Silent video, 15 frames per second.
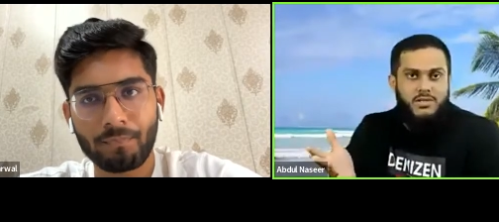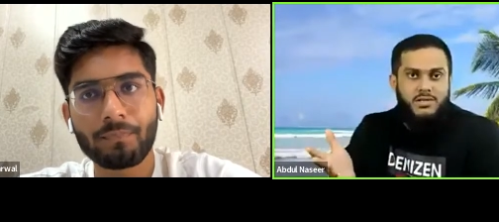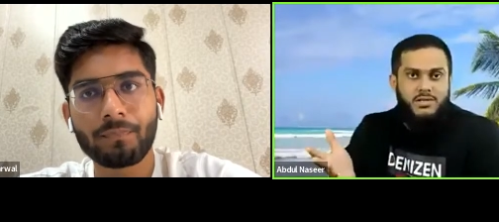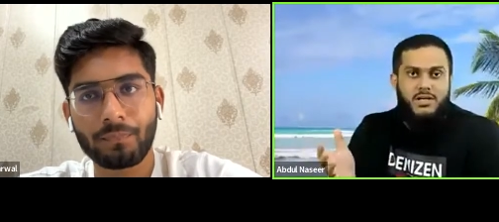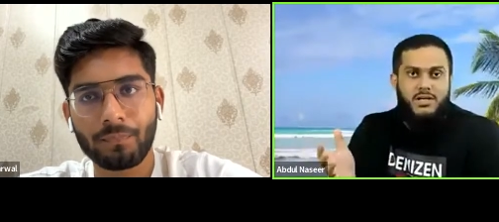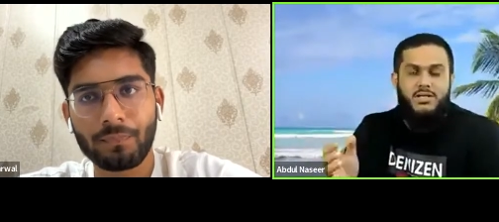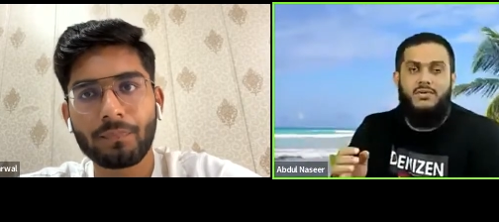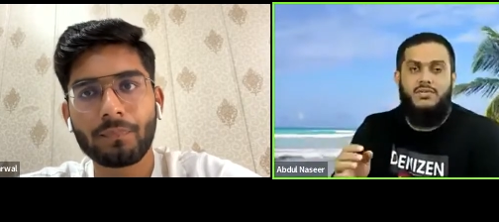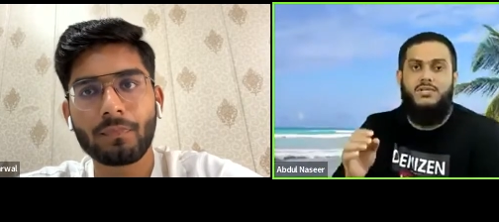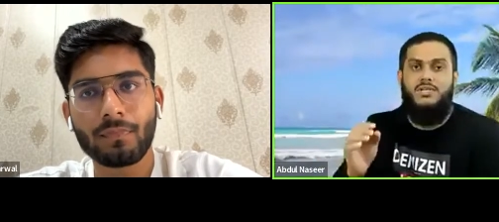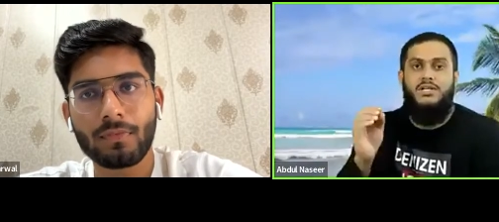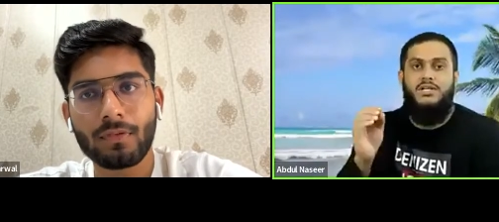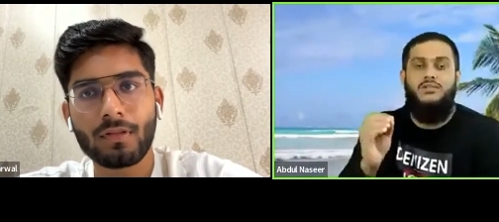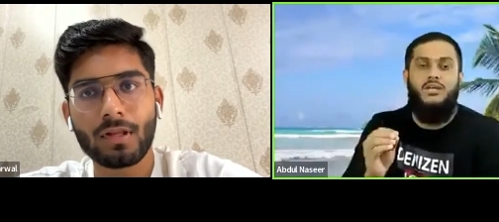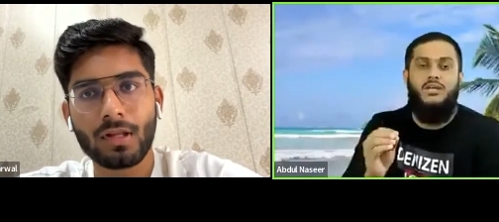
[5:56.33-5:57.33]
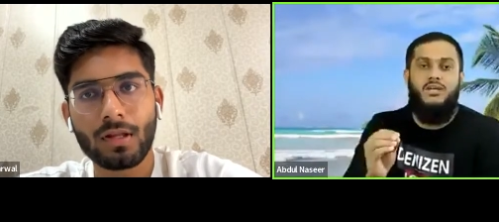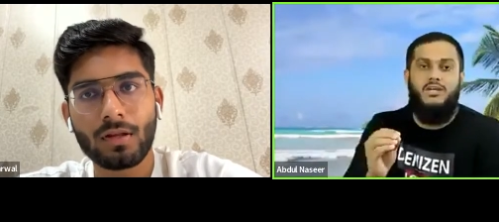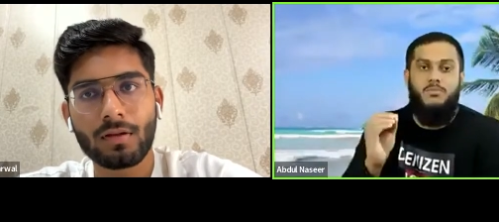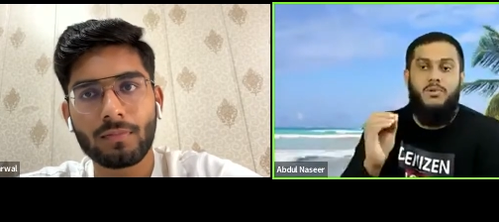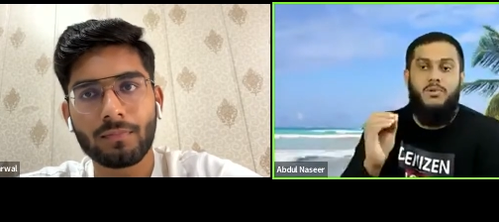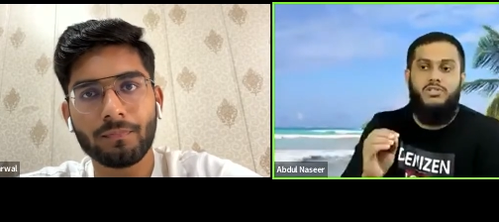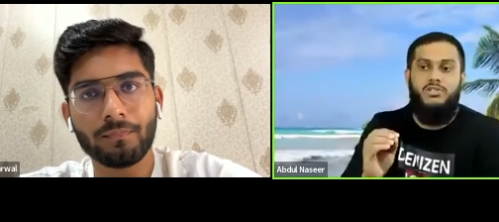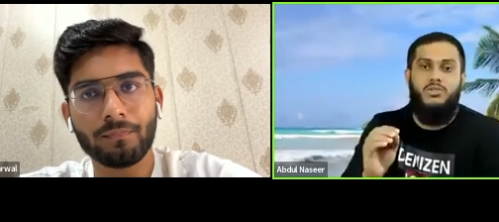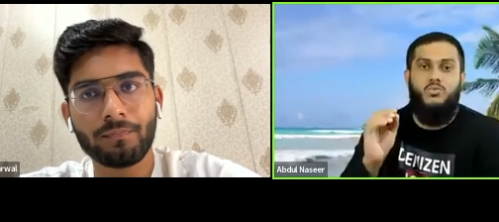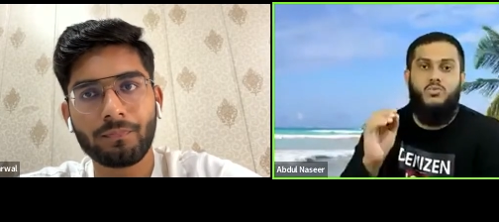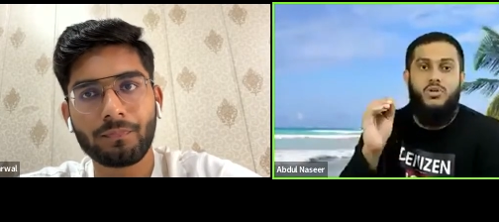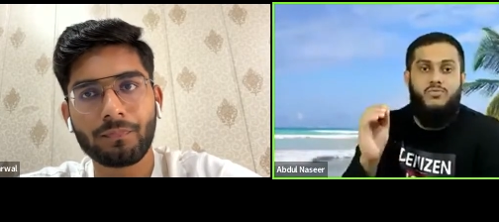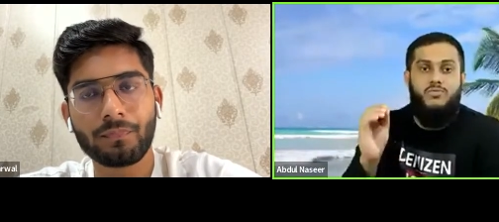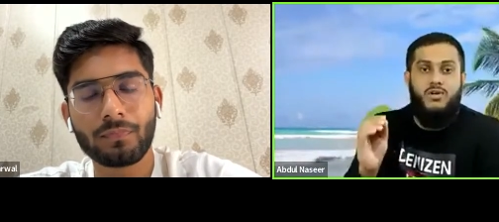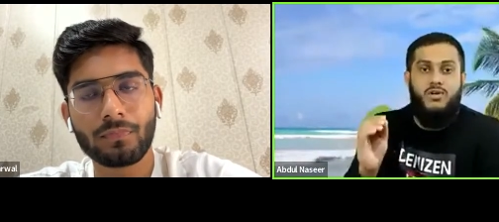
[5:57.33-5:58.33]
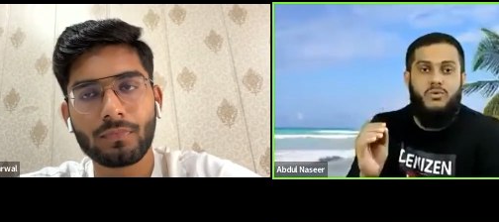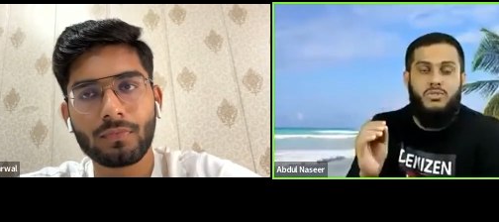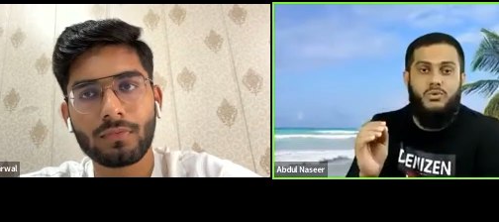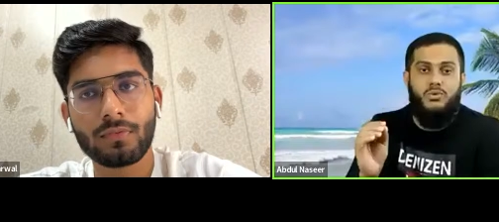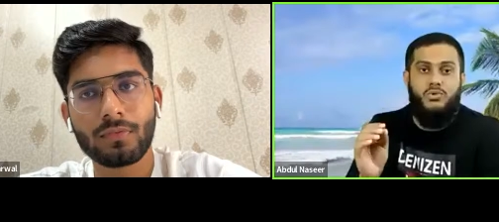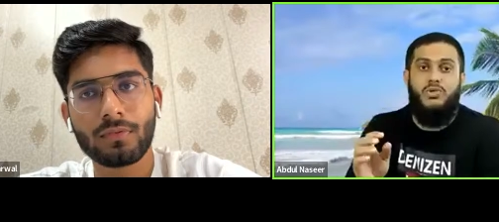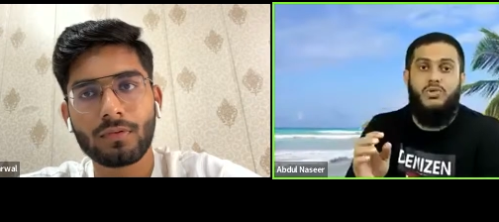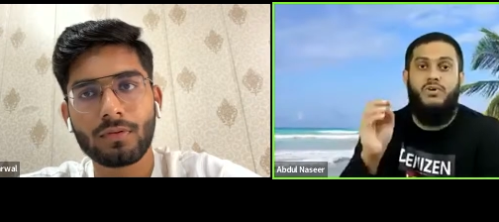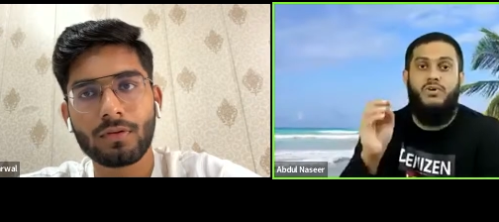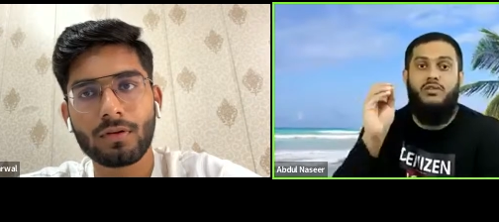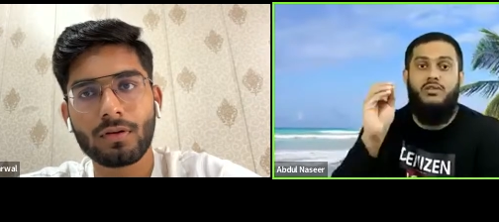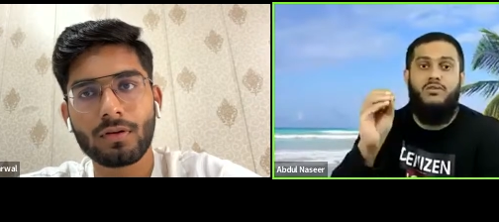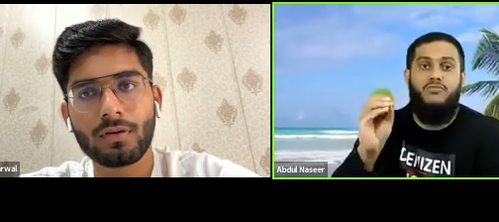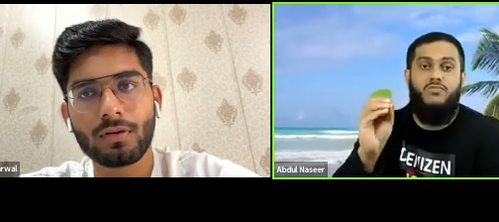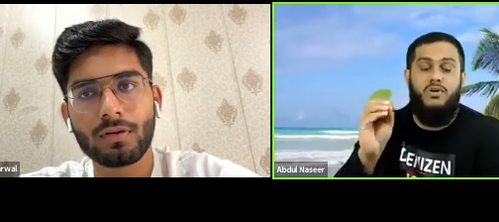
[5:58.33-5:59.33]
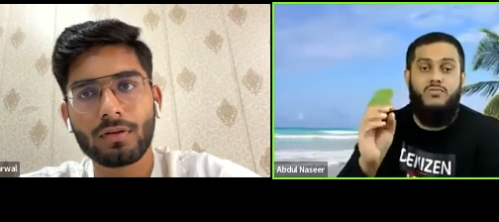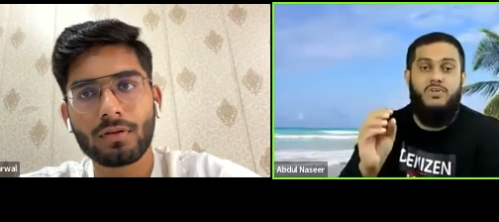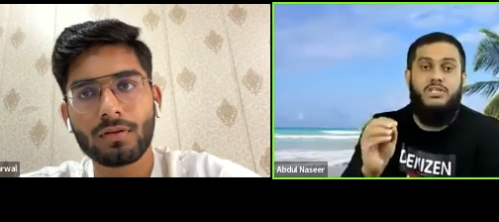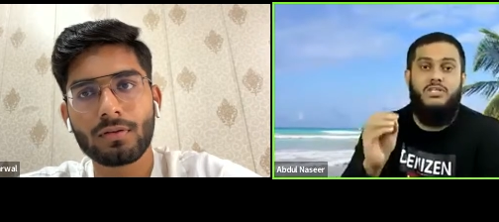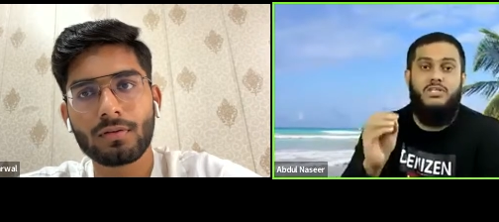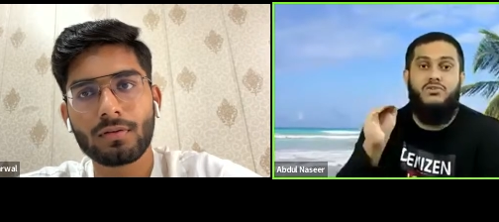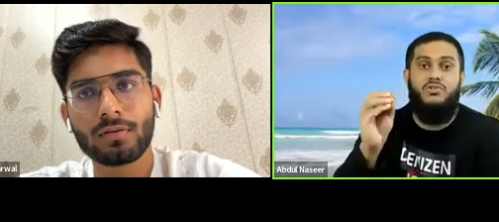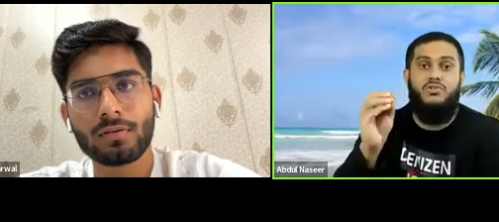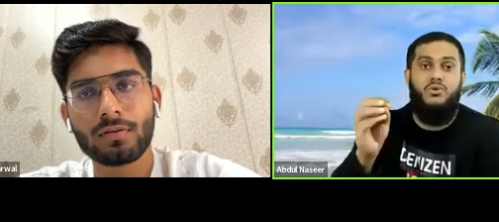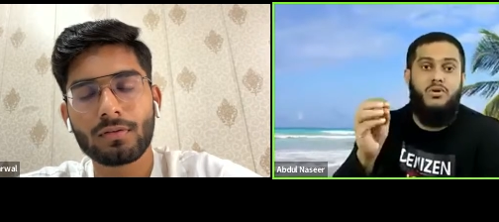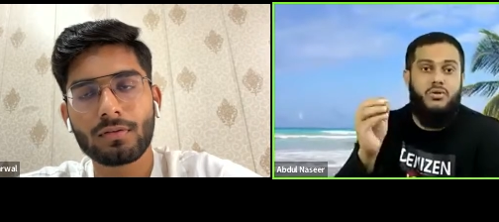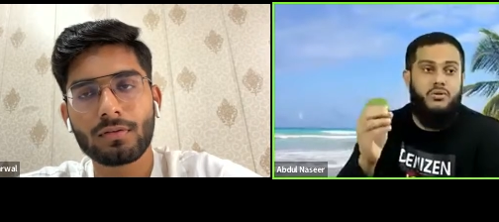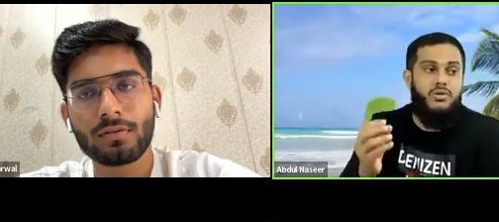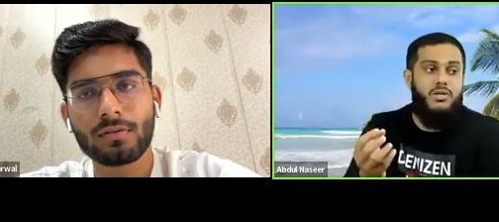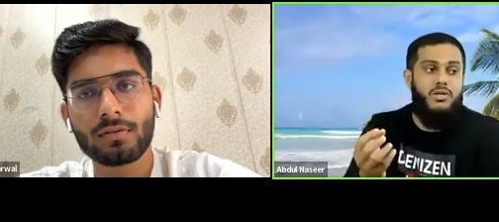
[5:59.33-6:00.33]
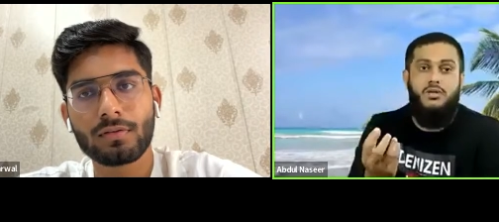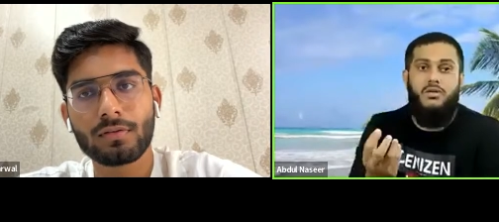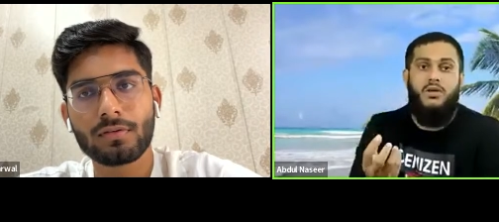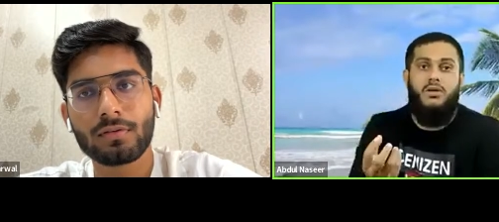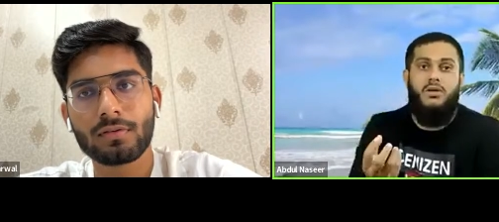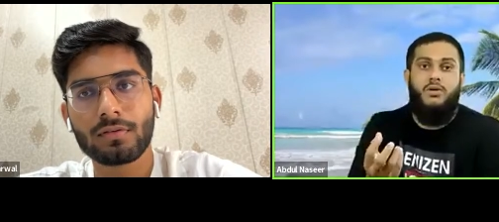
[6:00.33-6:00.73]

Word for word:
Speaker 1: Right, he was reading the explanations only for those questions for the for which he is not he